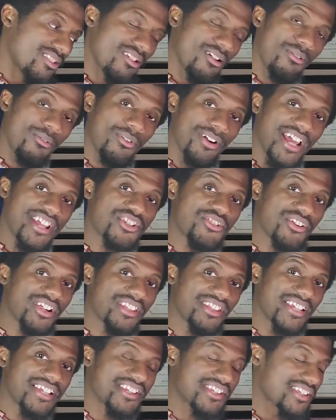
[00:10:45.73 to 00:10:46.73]
When I drink
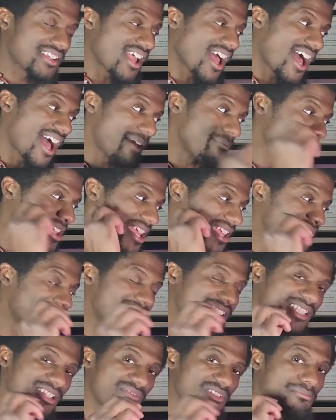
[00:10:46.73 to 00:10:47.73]
this, I'm
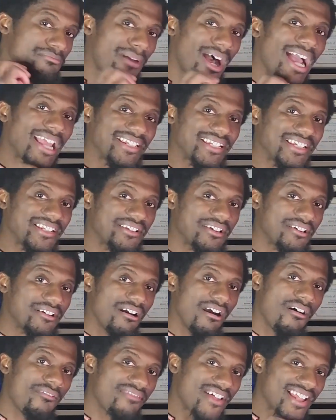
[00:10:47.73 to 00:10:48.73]
instantly reminded
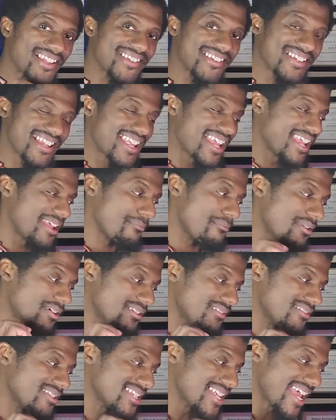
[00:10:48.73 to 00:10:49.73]
of that same
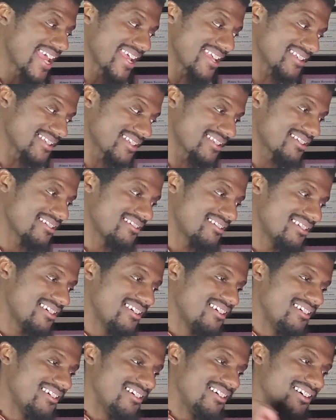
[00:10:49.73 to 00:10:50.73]
taste,
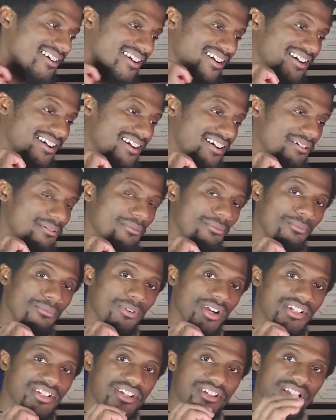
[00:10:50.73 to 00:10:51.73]

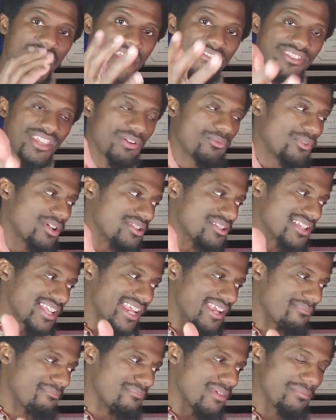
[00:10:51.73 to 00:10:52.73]
which I think is
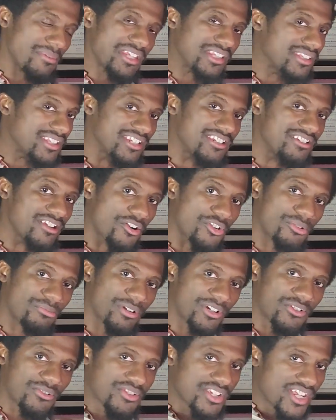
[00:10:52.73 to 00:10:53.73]
like maybe the Nutter
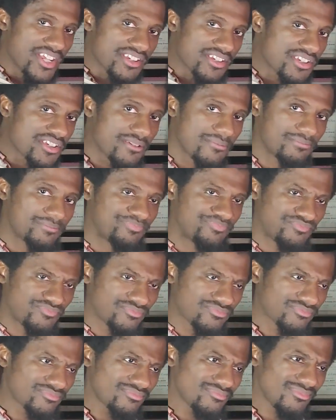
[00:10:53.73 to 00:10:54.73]
Butter taste,
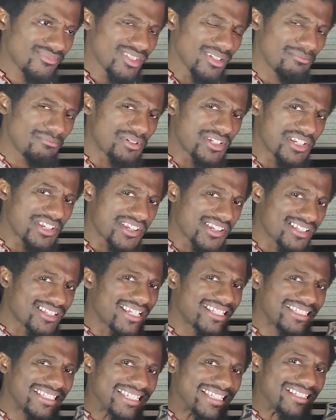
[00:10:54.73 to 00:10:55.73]
but just
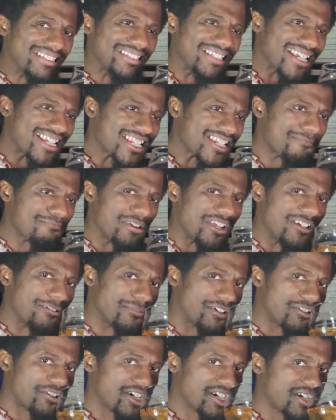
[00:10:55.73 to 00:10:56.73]
slightly less peanut
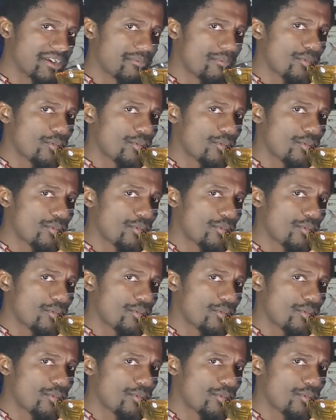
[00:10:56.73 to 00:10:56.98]
butter.